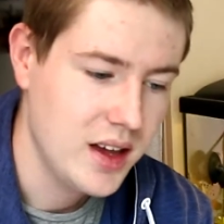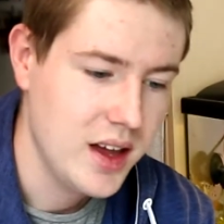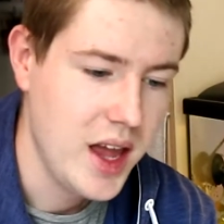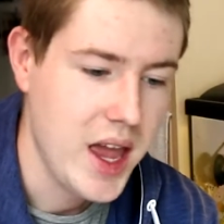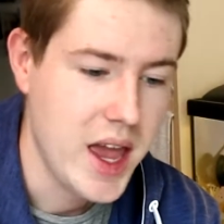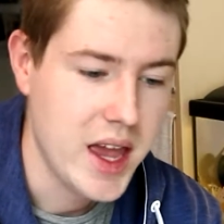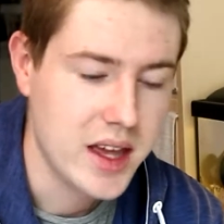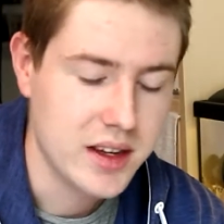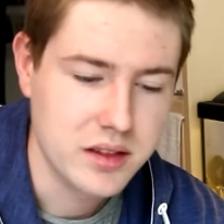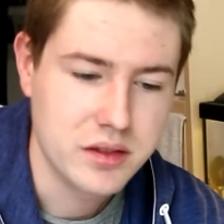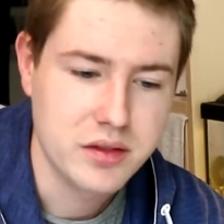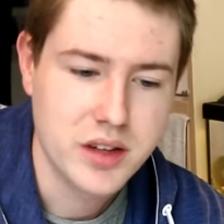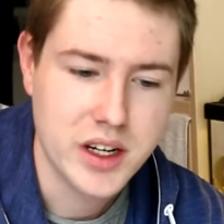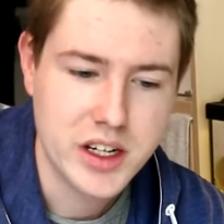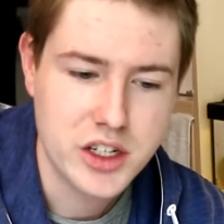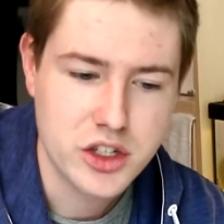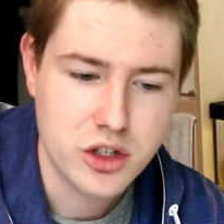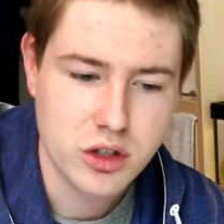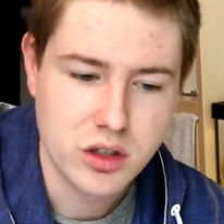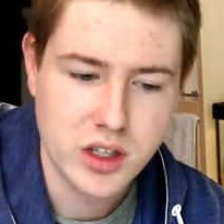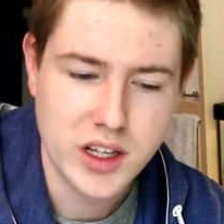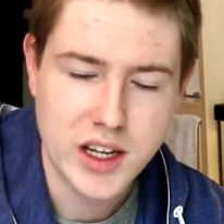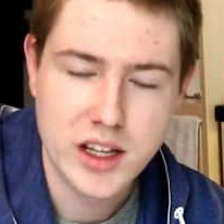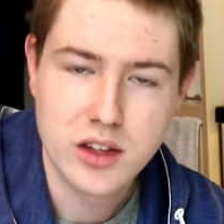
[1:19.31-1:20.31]
and
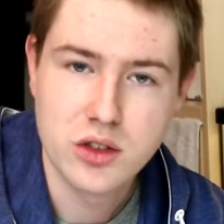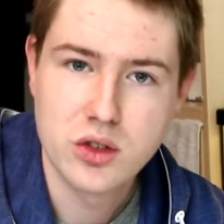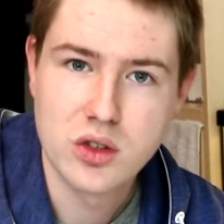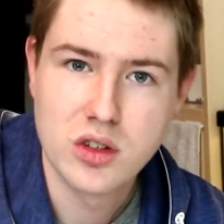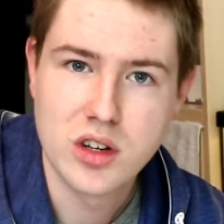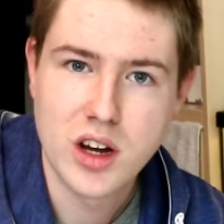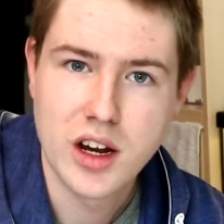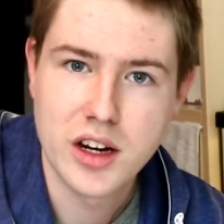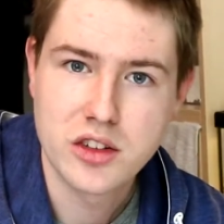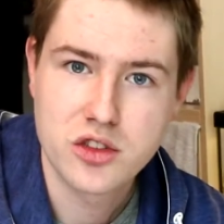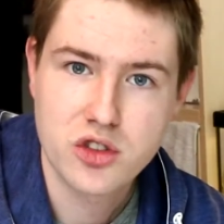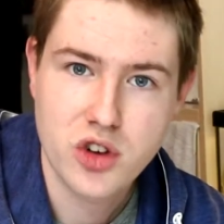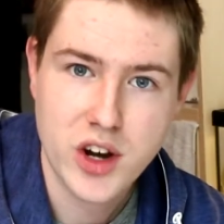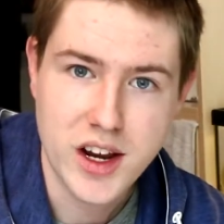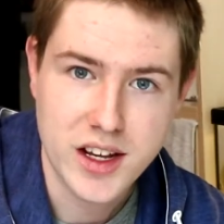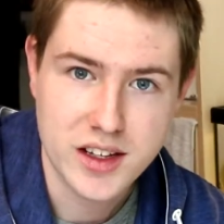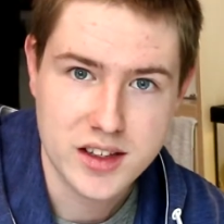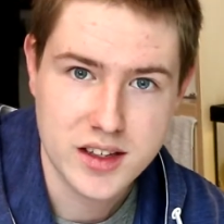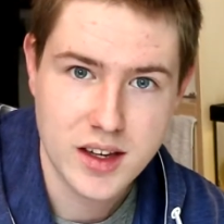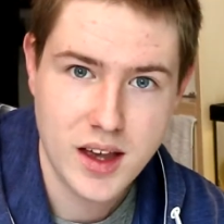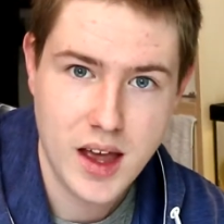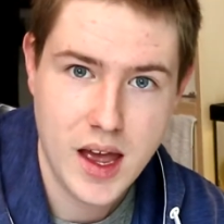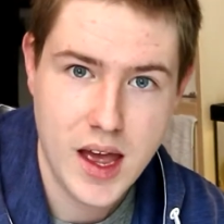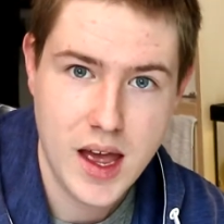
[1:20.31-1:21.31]
eventually into
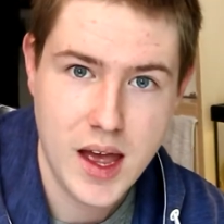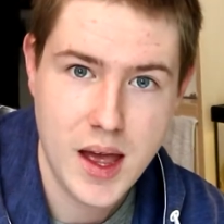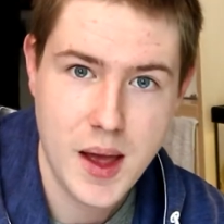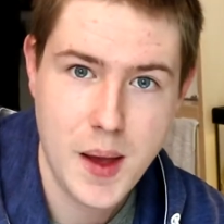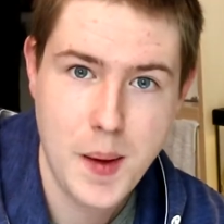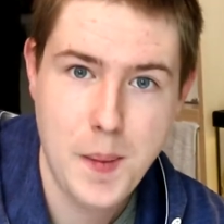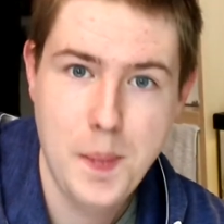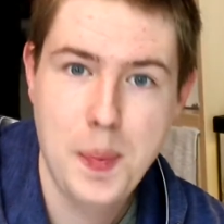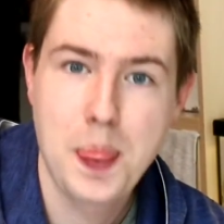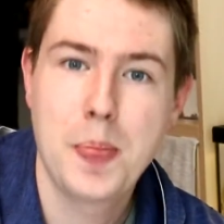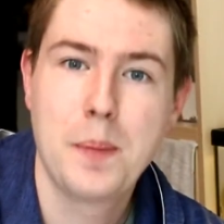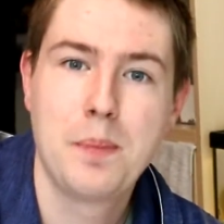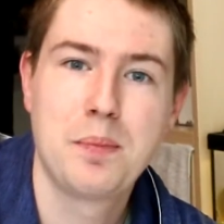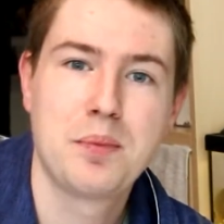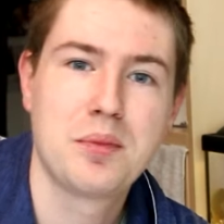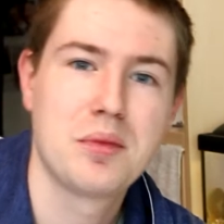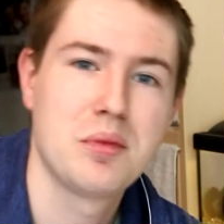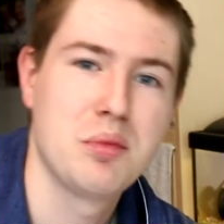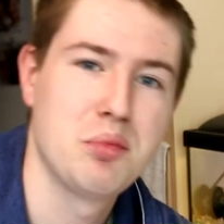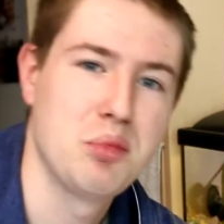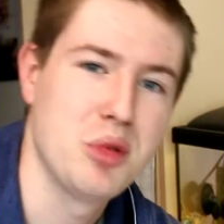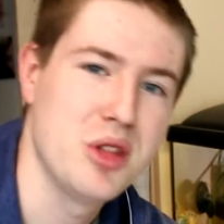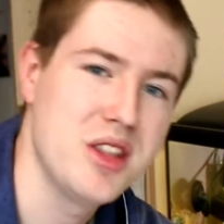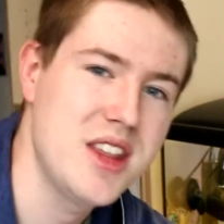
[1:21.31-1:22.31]
nitrate.
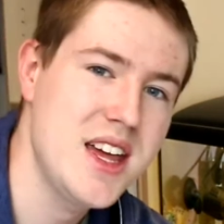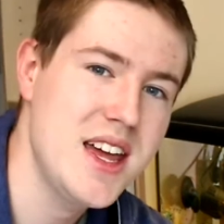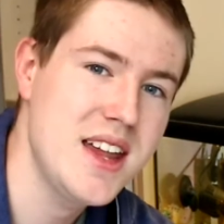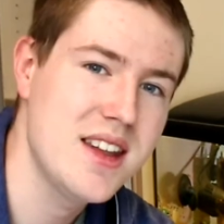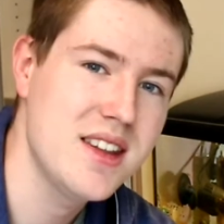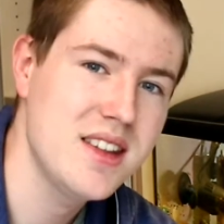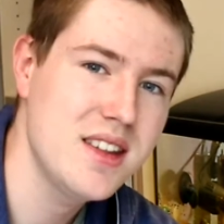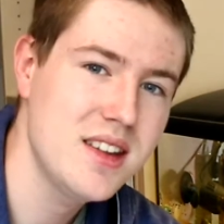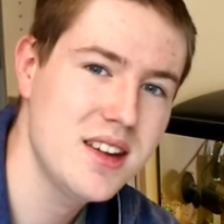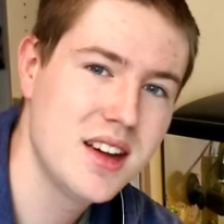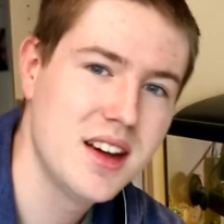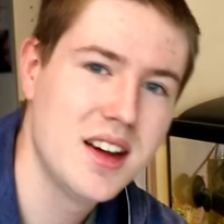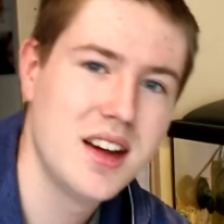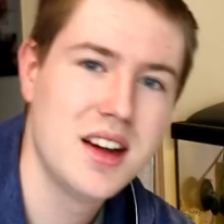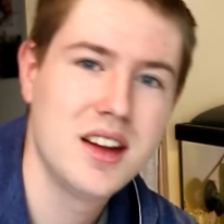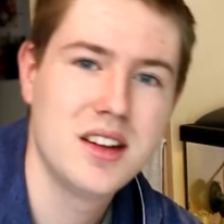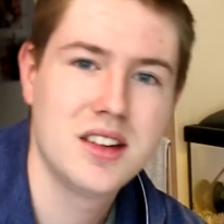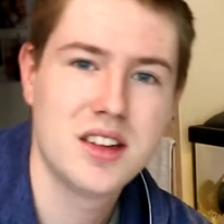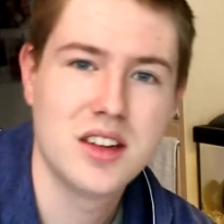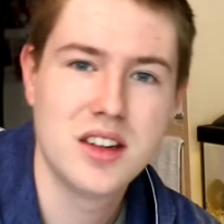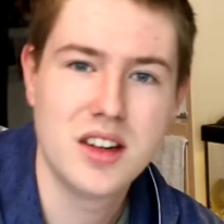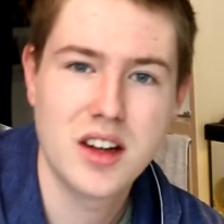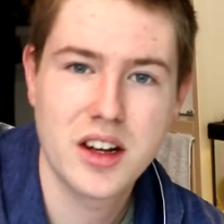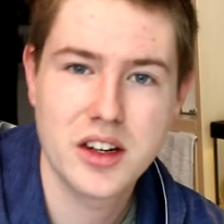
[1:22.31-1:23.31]
But then
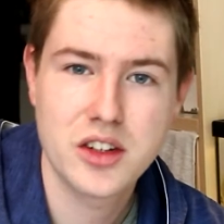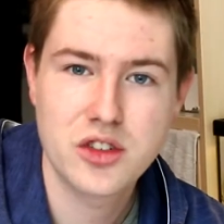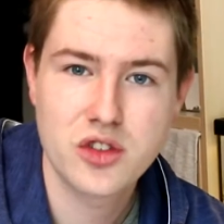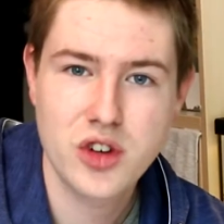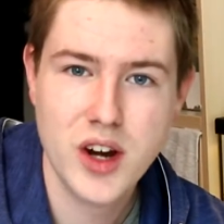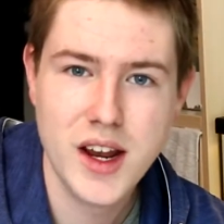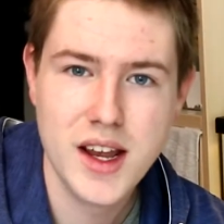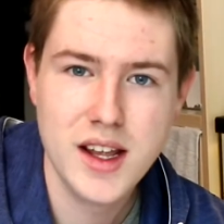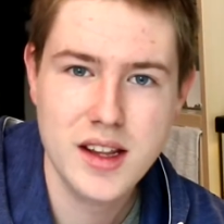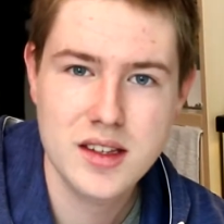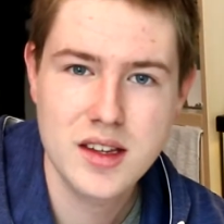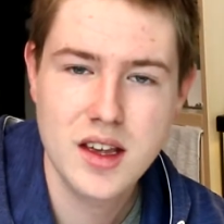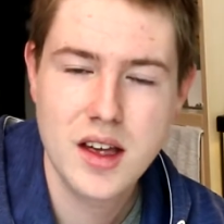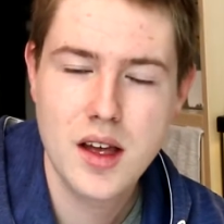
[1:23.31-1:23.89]
the nitrate,